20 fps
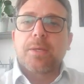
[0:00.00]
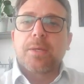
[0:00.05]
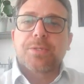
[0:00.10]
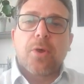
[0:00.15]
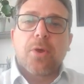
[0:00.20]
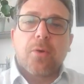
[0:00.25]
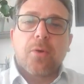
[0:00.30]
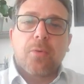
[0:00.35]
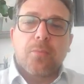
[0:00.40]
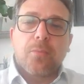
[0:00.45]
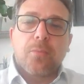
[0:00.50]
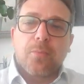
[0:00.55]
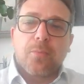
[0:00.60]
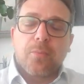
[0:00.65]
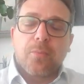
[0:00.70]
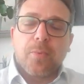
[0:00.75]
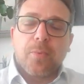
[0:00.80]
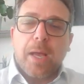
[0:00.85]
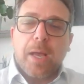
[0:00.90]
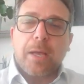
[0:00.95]
So
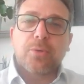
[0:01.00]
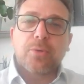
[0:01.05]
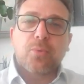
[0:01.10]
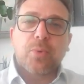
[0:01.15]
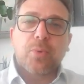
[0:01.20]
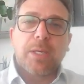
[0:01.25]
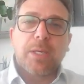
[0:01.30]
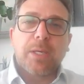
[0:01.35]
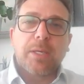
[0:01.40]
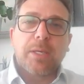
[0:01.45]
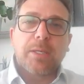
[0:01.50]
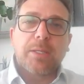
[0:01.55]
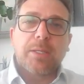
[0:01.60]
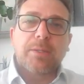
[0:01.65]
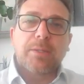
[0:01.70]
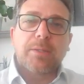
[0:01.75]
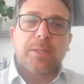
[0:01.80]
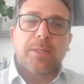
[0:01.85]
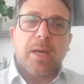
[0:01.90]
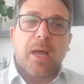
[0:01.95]
how we
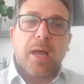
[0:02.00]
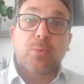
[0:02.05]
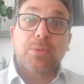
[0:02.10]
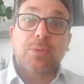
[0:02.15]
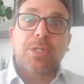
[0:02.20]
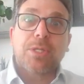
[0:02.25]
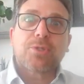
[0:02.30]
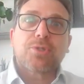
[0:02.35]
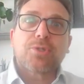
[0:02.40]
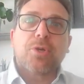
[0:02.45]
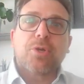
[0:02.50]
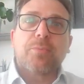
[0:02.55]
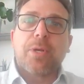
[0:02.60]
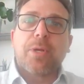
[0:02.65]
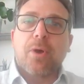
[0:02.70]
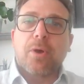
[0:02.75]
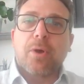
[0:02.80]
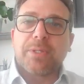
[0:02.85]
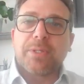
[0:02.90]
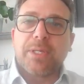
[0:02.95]

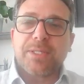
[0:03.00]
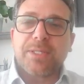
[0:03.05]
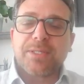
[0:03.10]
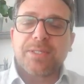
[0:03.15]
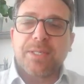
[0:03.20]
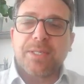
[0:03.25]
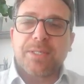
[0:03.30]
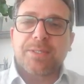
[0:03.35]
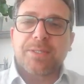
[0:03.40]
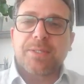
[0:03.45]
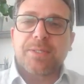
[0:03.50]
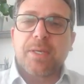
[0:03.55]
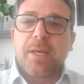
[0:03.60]
determine all these things?